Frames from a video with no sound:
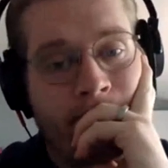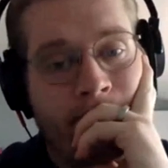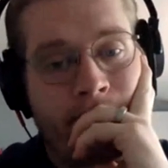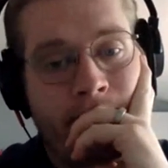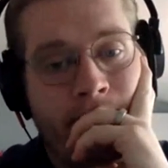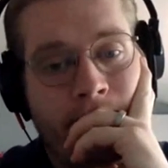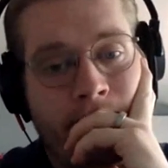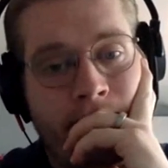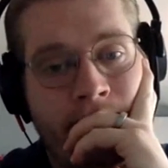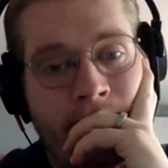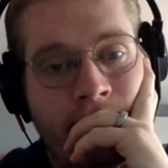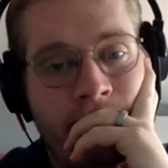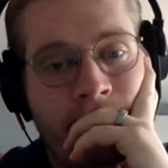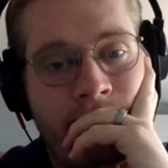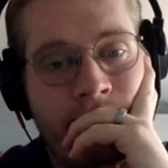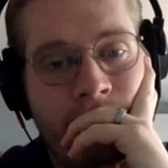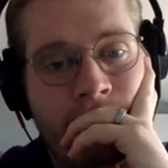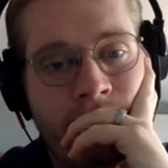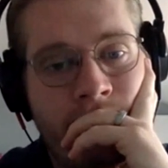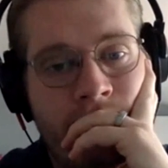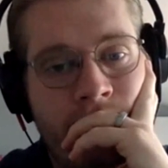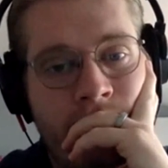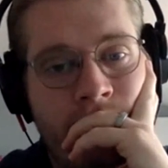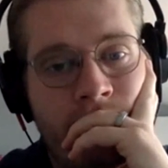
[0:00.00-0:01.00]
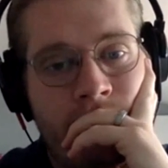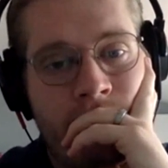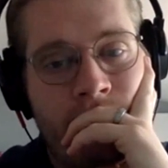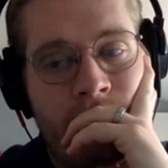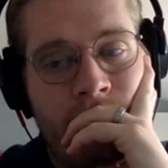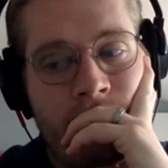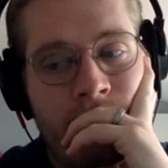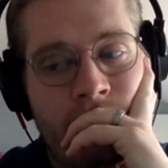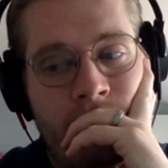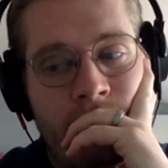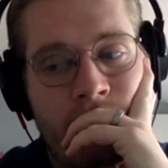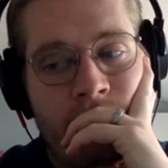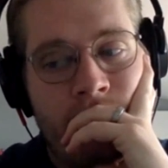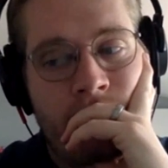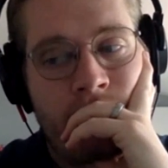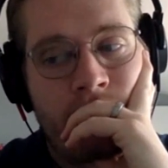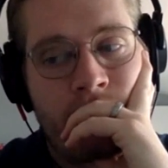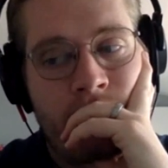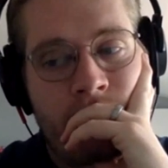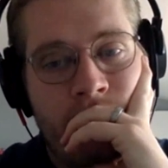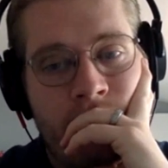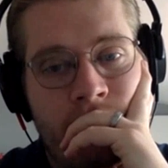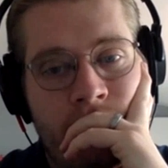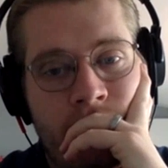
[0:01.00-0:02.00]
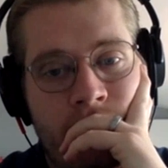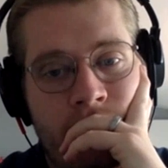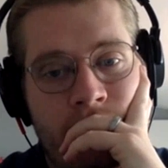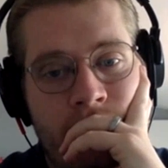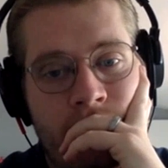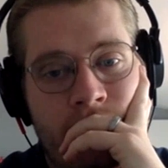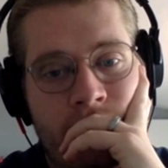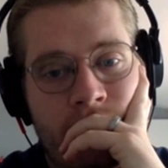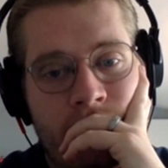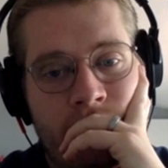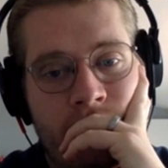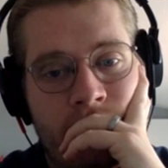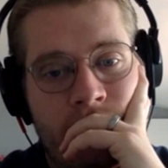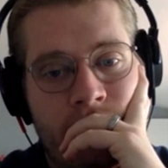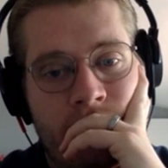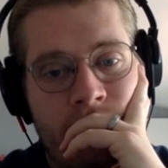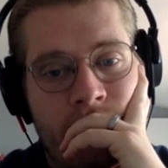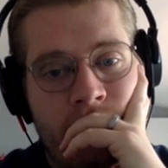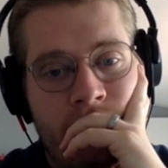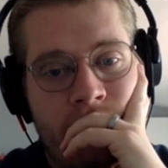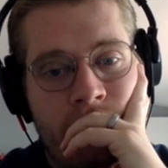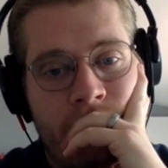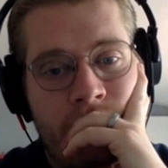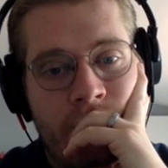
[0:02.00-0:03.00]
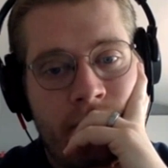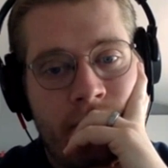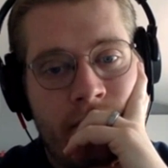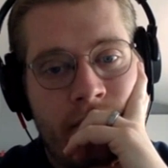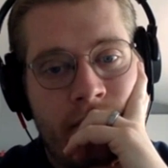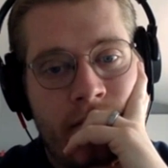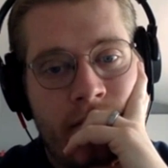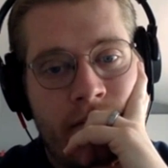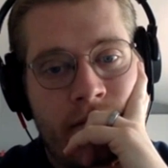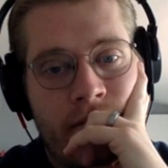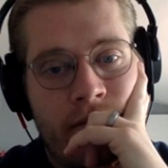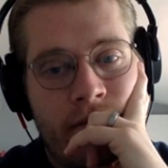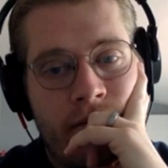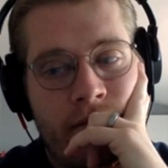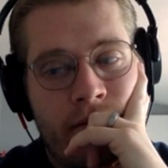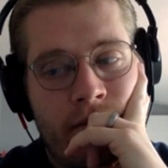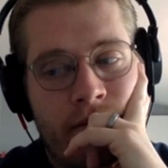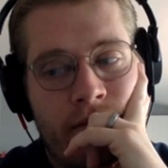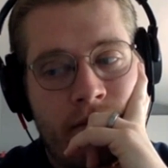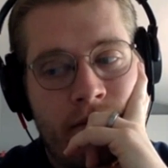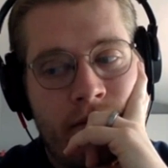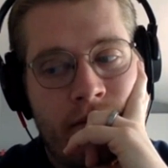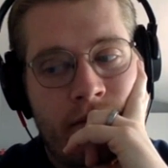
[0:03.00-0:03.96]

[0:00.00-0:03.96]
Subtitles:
This person isn't speaking.